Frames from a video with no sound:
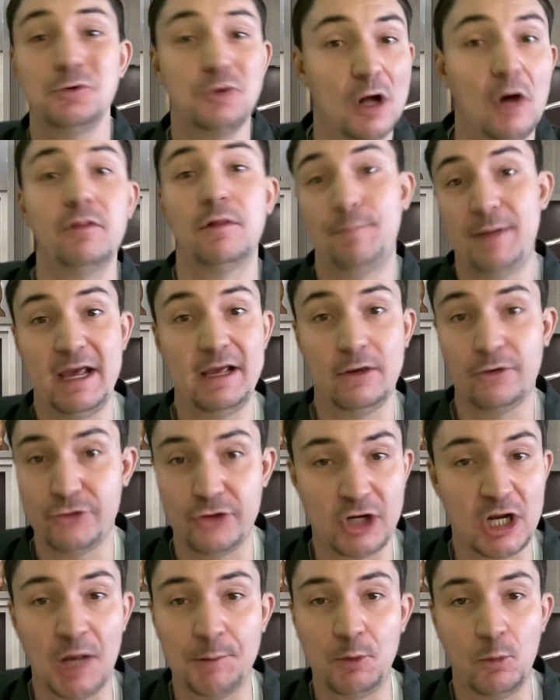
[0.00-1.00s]
And you know the
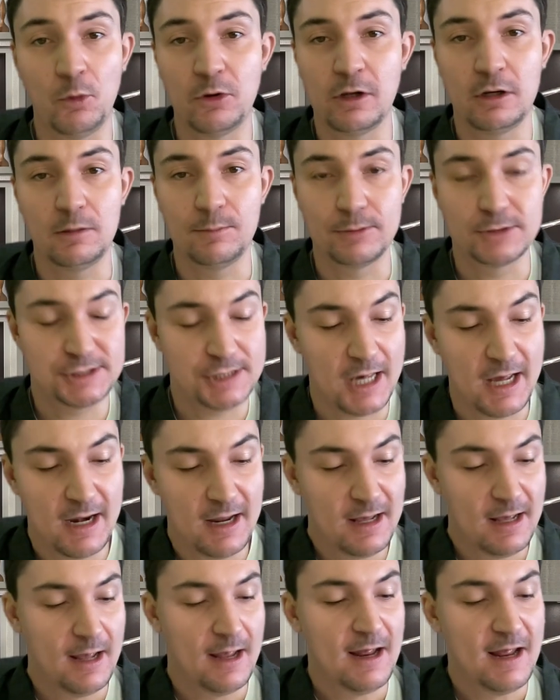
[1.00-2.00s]
Bengals are coming
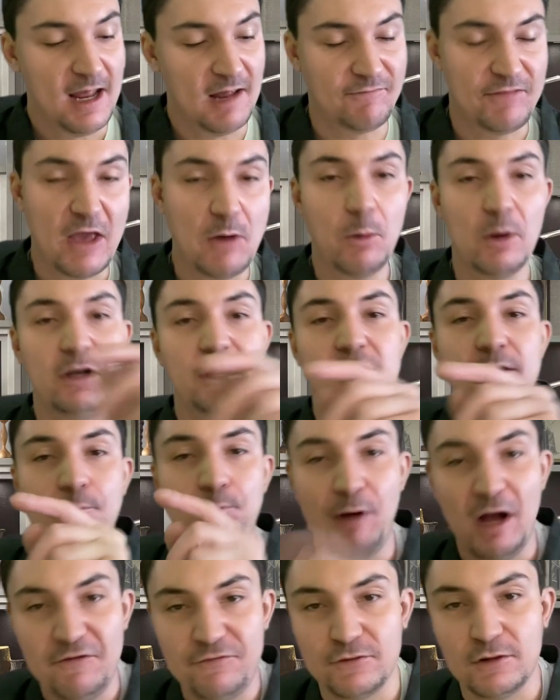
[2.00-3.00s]
100%. If they went into
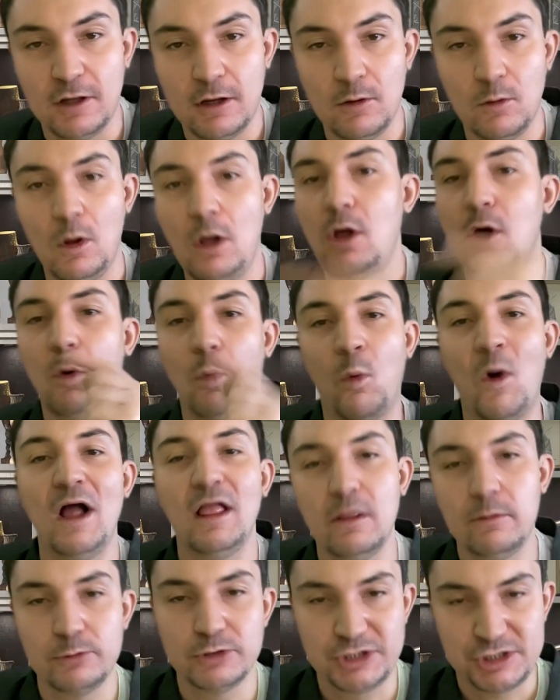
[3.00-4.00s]
Buffalo
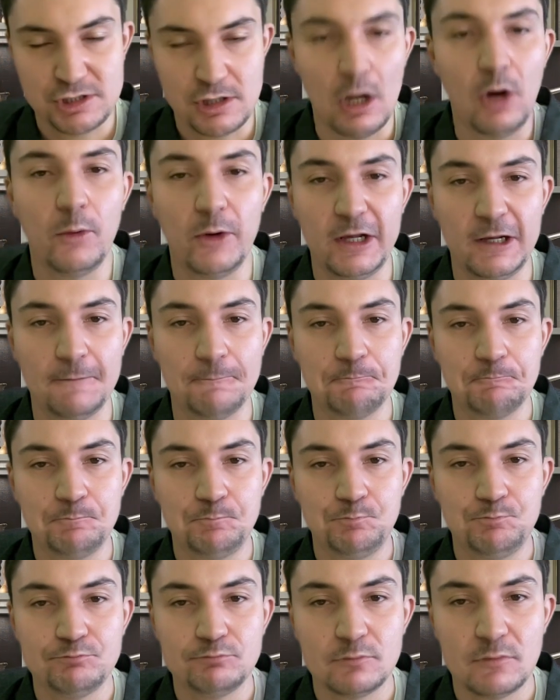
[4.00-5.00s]
while it was snowing,
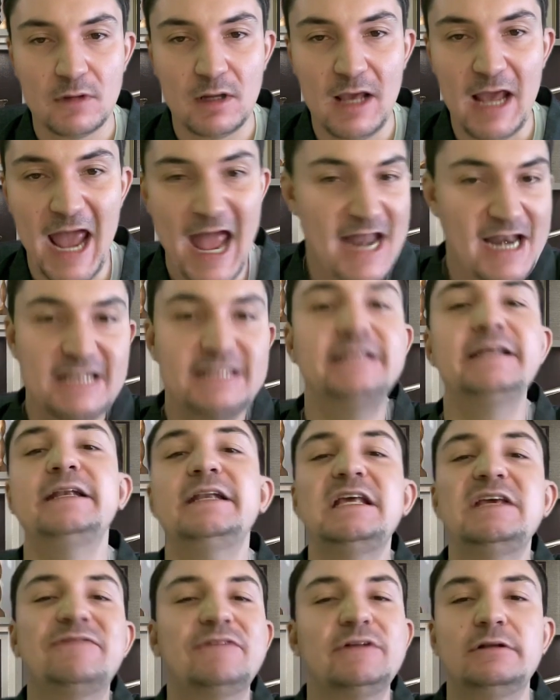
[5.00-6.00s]
and it
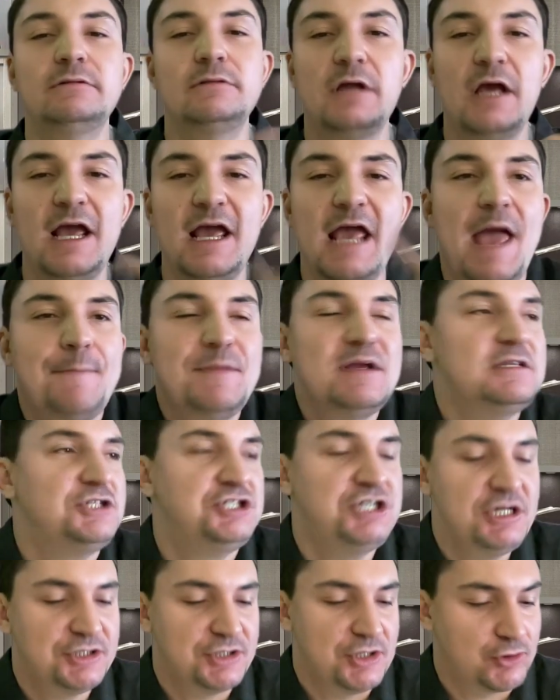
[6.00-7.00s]
didn't even, I mean,
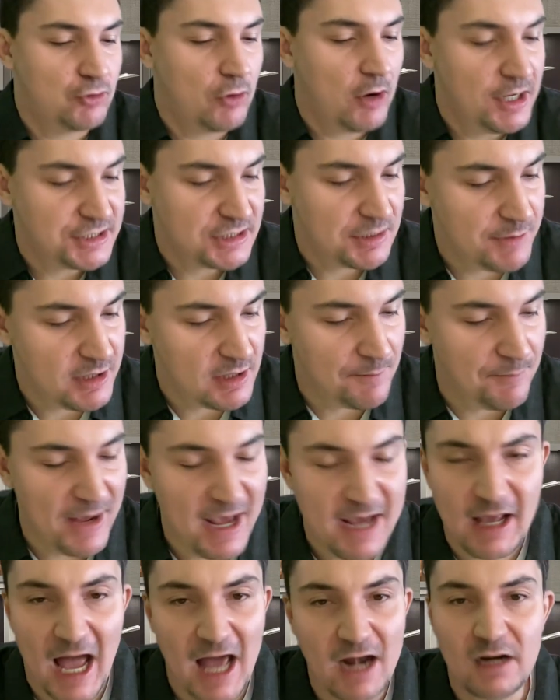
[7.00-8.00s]
Jesus Christ. I mean,
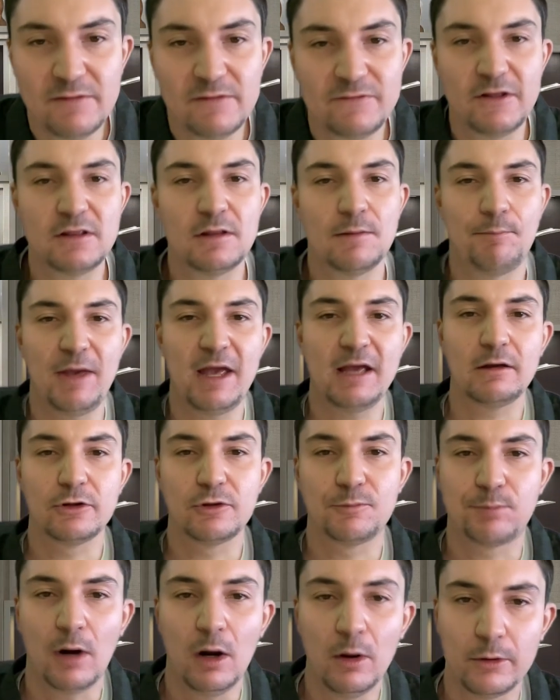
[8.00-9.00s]
I don't even think the
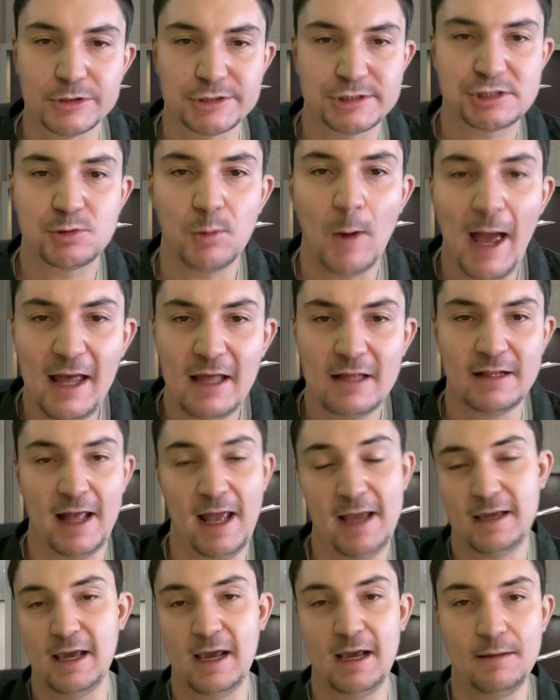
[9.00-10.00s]
Bengals broke a sweat in
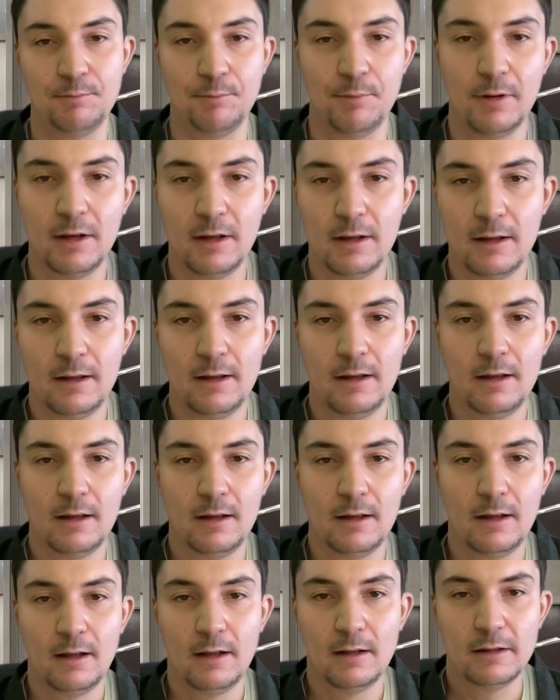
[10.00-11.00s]
that game.
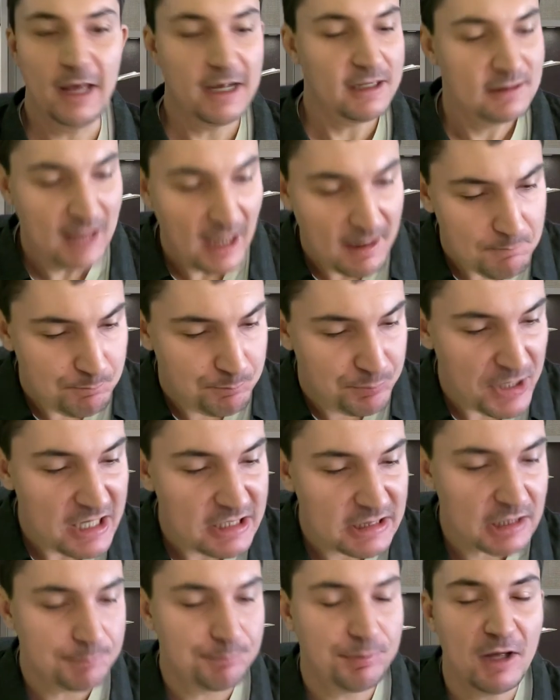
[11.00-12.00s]
Like, they
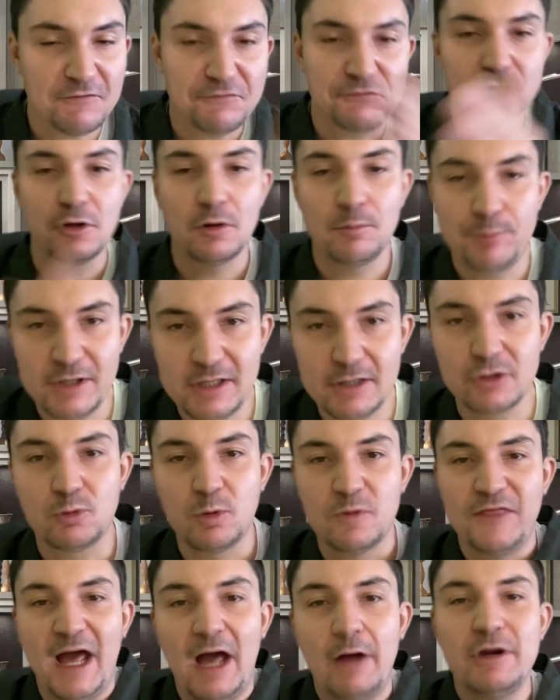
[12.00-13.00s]
beat the Buffalo
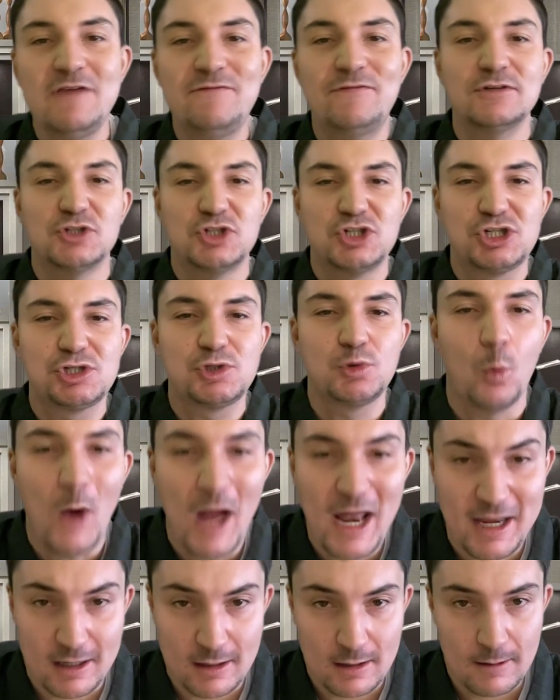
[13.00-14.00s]
Bills without even
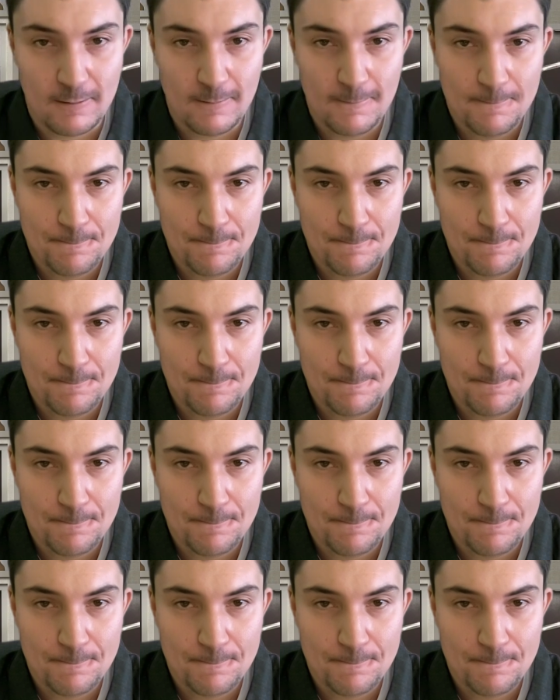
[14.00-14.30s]
sweating.